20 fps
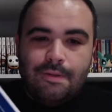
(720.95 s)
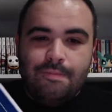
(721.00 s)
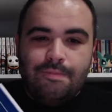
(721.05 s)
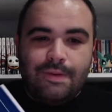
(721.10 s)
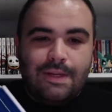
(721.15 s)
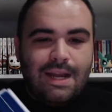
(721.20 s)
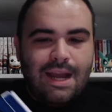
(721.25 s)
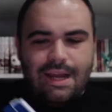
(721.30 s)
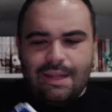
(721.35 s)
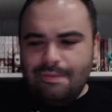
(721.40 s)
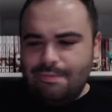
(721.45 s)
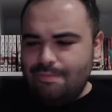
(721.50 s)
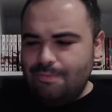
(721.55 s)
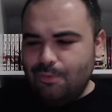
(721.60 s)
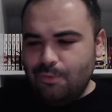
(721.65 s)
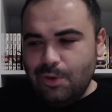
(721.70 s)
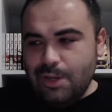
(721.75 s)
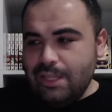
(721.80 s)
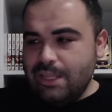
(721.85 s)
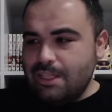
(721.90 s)
but I
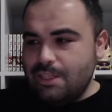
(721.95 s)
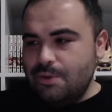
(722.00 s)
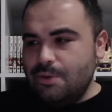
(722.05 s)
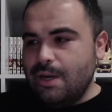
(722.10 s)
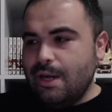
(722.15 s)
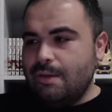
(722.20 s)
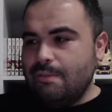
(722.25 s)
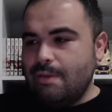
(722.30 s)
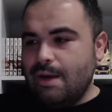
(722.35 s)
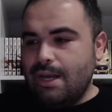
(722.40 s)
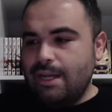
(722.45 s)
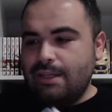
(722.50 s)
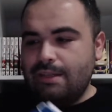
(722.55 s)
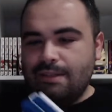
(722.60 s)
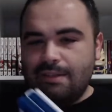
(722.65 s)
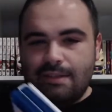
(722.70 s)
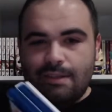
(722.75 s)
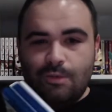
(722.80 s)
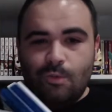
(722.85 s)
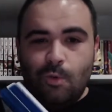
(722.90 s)
really do not mind
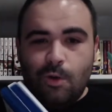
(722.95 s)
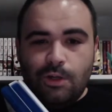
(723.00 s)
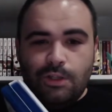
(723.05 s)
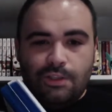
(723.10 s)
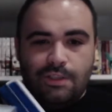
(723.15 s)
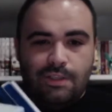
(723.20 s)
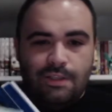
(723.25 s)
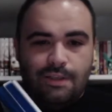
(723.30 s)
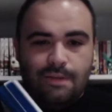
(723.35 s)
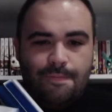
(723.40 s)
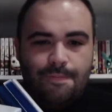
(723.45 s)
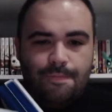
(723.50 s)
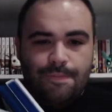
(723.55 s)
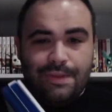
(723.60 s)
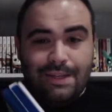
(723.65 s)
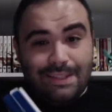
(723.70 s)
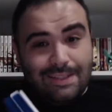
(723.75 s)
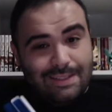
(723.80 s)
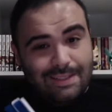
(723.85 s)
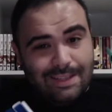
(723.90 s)
because it works.
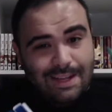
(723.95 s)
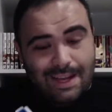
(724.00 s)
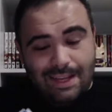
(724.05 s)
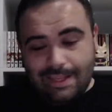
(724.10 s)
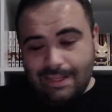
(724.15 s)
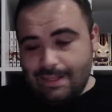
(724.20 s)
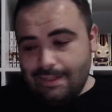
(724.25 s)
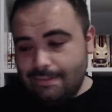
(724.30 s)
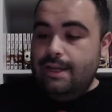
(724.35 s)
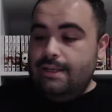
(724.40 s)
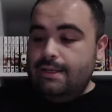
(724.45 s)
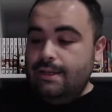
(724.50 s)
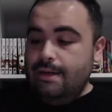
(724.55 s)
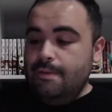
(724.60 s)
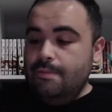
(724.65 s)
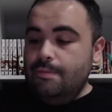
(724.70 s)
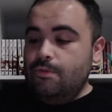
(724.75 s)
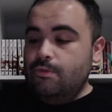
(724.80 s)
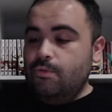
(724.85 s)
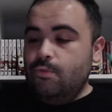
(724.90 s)
It's solid.
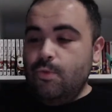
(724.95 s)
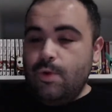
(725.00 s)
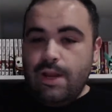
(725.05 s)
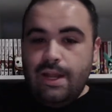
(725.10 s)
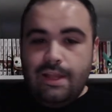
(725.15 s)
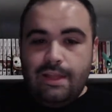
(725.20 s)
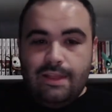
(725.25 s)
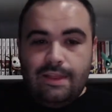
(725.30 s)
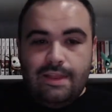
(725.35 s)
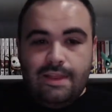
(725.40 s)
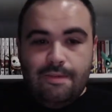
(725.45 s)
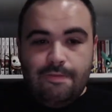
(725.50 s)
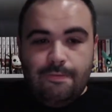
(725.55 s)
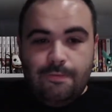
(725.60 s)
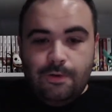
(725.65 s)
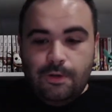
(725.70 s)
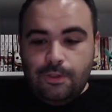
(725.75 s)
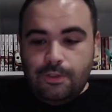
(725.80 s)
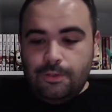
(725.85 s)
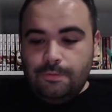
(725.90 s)
Comes with the
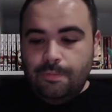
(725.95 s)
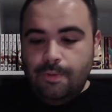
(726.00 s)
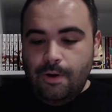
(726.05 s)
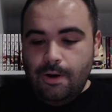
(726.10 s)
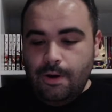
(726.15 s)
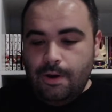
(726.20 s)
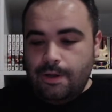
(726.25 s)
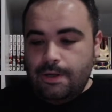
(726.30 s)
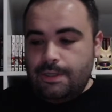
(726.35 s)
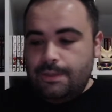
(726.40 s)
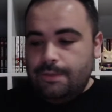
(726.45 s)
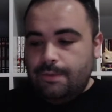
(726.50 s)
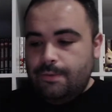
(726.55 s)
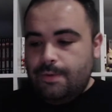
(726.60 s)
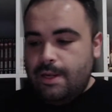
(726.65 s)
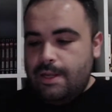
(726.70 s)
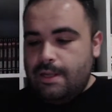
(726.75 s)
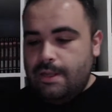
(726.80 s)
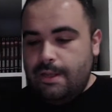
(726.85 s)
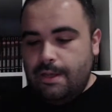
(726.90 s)
first part
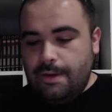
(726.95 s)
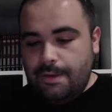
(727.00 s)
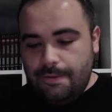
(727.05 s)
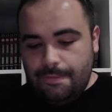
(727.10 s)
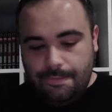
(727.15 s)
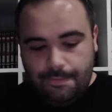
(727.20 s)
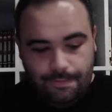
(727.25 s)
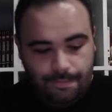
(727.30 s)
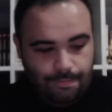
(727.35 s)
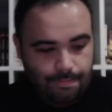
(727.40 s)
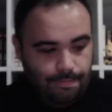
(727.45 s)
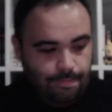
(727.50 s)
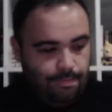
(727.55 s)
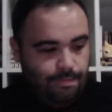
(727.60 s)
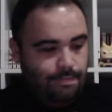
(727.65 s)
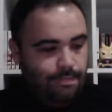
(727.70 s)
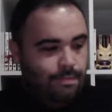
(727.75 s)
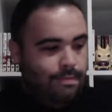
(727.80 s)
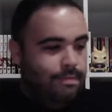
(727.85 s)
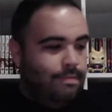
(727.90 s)
right there.
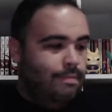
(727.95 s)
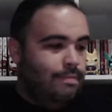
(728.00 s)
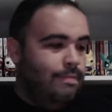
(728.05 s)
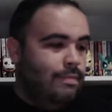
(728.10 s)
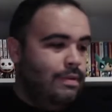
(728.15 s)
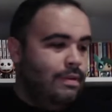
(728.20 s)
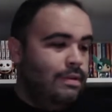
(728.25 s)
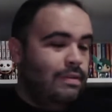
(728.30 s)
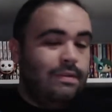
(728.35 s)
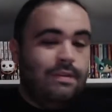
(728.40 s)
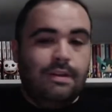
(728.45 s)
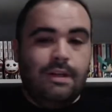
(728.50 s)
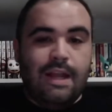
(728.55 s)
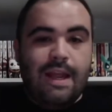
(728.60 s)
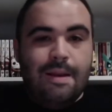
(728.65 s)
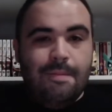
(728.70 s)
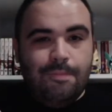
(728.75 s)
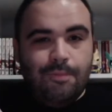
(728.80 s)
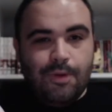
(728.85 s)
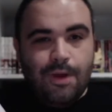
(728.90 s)
It's an
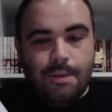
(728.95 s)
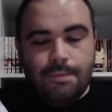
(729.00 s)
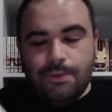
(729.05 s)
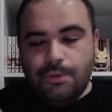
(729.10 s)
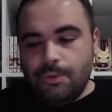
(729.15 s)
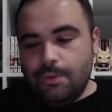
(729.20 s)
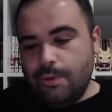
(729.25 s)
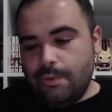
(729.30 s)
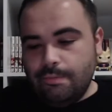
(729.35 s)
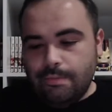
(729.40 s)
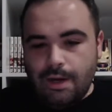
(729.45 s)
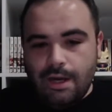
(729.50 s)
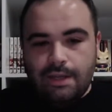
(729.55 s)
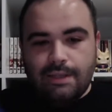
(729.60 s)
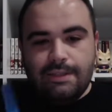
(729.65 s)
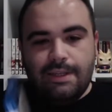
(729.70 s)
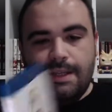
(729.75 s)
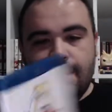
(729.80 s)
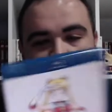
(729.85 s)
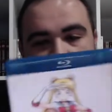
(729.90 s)
impromptu
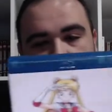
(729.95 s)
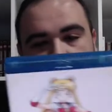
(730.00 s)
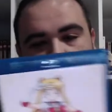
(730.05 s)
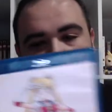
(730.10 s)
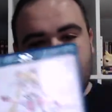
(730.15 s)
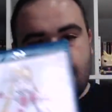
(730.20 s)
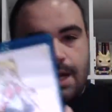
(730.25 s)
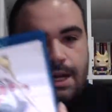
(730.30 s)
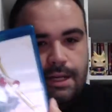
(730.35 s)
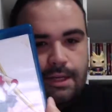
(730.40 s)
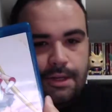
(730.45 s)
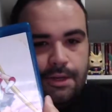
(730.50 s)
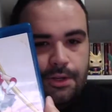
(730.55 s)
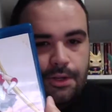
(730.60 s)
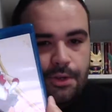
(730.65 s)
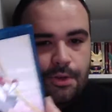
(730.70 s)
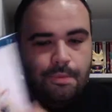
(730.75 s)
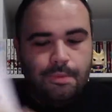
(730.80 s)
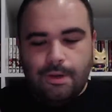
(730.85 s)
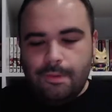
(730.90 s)
unboxing that I was not going to
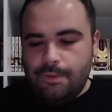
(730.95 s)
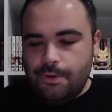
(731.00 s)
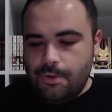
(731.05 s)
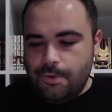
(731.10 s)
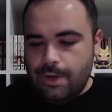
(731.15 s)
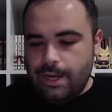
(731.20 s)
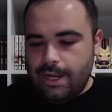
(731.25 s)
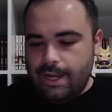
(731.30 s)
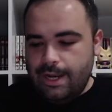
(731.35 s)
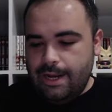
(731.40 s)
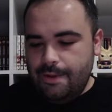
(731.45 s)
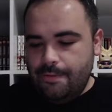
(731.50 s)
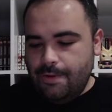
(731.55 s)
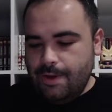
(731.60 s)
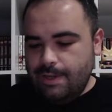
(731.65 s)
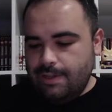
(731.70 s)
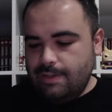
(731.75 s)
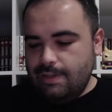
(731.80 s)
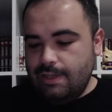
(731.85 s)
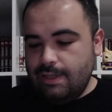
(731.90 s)
do, but I'm doing it
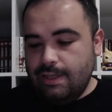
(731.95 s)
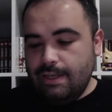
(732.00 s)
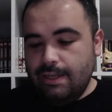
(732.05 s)
anyways.